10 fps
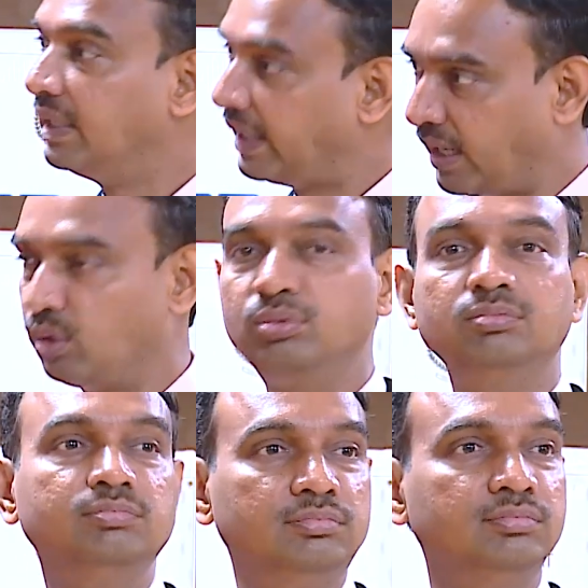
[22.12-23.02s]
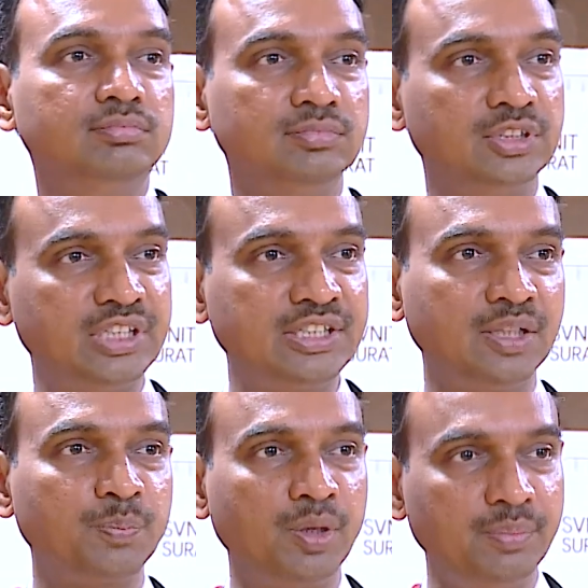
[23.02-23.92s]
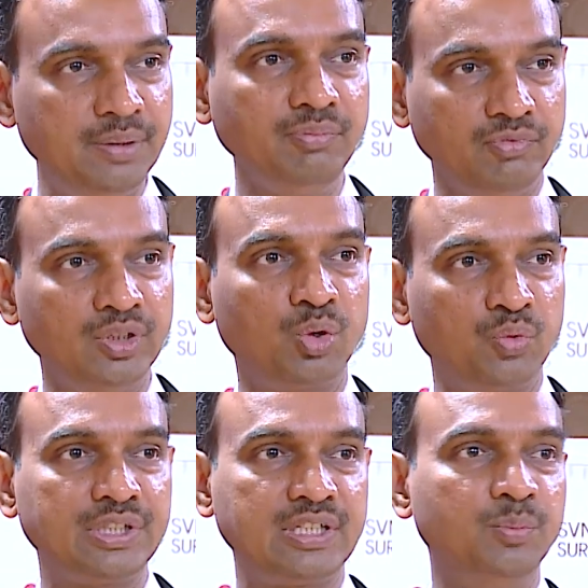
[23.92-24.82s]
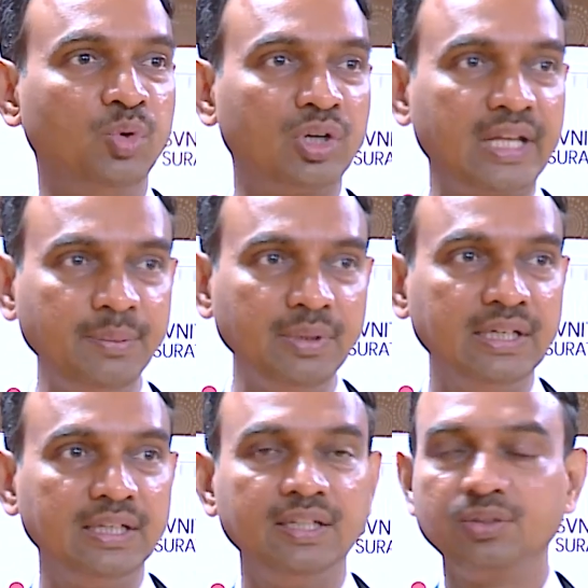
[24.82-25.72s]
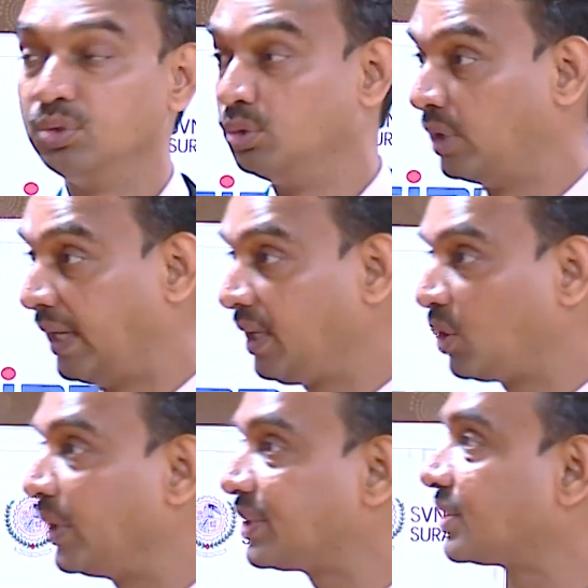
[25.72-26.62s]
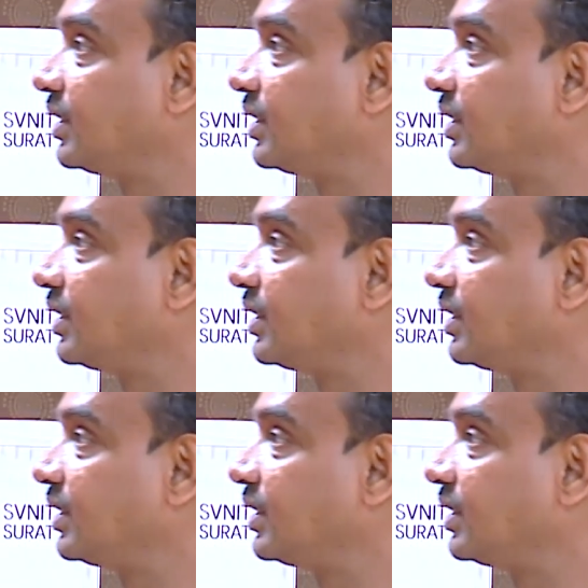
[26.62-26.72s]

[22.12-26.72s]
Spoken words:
have the session from him without wasting more time. So I request